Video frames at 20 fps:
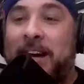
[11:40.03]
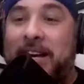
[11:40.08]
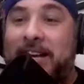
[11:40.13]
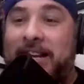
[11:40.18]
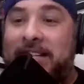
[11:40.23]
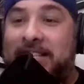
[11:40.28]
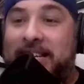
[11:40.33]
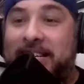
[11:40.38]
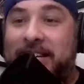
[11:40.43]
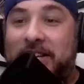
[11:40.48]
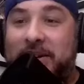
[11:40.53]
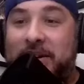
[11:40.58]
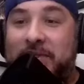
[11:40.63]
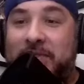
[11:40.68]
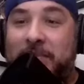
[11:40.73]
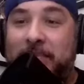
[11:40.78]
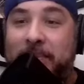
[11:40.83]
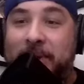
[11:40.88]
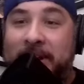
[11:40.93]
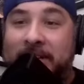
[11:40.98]
I did see that you have
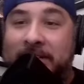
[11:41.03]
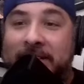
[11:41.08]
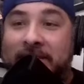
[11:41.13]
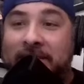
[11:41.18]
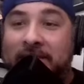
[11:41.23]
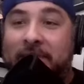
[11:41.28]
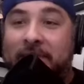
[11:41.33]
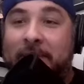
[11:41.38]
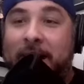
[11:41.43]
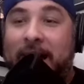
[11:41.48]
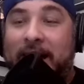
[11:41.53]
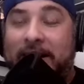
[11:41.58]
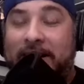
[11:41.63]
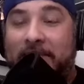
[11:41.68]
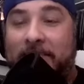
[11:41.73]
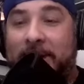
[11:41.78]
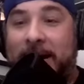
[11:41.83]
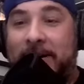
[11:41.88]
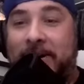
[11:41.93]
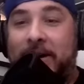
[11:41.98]
a pretty extensive
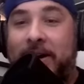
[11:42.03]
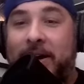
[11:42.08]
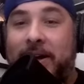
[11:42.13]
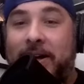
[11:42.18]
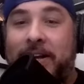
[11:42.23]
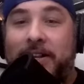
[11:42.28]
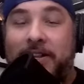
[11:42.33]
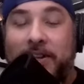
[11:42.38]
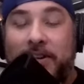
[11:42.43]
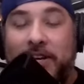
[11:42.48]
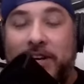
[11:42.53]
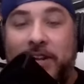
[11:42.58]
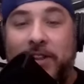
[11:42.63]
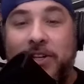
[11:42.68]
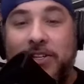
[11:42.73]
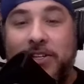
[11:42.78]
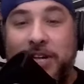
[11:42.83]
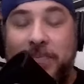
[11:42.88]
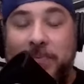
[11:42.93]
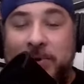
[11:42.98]
acting background. I
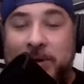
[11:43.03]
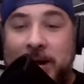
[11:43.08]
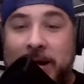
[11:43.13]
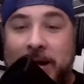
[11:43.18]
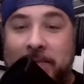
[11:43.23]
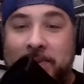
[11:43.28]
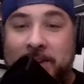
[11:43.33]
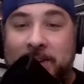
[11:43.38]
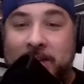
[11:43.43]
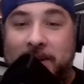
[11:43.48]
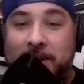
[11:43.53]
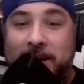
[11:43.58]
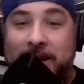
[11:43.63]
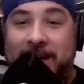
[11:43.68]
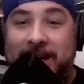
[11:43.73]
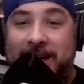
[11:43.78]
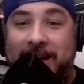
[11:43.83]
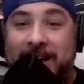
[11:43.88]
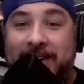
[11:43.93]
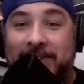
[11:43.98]
looked you up on
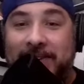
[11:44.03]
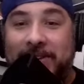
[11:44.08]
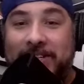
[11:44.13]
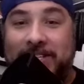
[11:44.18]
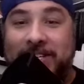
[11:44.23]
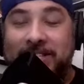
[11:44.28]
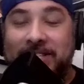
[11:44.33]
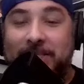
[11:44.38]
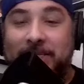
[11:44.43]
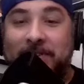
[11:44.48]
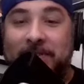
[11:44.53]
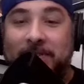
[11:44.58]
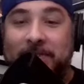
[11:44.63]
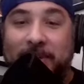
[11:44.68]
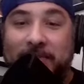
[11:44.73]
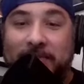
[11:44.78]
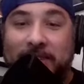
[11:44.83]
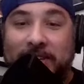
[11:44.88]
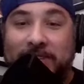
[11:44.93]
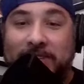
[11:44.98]
IMDb and looked at some of the
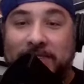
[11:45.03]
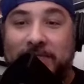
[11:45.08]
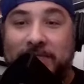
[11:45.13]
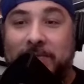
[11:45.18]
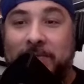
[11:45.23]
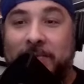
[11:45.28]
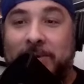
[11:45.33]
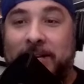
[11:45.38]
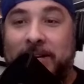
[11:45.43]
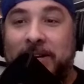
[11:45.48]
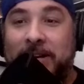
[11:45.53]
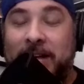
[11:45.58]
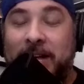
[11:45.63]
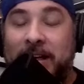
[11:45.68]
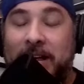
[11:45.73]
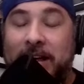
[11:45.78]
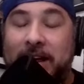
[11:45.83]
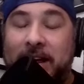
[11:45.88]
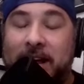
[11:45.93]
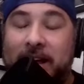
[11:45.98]
previous film
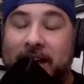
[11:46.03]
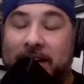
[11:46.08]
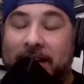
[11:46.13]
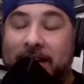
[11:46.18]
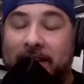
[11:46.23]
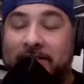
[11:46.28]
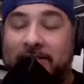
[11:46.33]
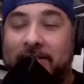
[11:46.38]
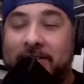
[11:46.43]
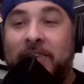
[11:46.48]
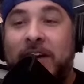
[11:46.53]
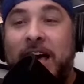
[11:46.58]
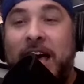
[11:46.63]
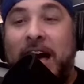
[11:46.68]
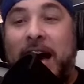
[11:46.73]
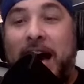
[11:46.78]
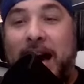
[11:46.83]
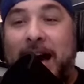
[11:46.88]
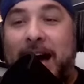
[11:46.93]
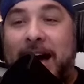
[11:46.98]
and stuff.
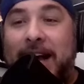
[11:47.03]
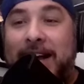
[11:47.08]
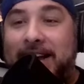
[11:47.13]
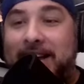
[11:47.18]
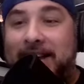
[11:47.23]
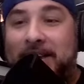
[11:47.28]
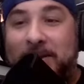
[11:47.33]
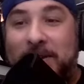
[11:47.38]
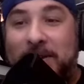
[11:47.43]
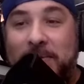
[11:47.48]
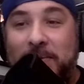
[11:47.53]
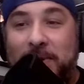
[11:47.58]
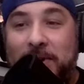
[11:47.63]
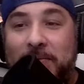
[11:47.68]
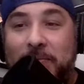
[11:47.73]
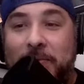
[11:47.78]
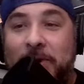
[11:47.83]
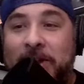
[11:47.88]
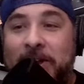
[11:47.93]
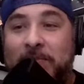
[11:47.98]
I didn't know you were
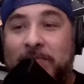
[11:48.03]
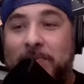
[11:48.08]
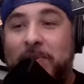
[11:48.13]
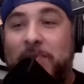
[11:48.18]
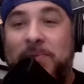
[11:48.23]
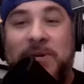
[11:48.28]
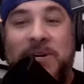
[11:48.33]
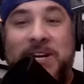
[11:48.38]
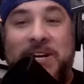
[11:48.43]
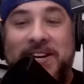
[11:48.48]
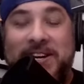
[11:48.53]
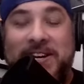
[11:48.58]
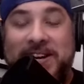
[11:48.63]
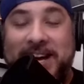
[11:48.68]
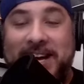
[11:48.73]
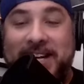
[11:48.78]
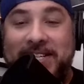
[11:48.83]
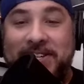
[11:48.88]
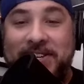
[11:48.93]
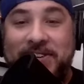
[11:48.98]
in Winnie the Pooh Blood and
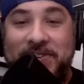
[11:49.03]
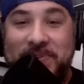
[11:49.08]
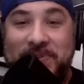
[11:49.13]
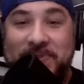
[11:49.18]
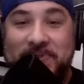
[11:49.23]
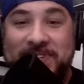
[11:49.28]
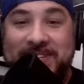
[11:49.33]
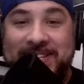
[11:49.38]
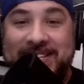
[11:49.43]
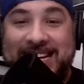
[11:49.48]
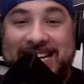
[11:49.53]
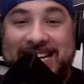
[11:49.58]
Honey too.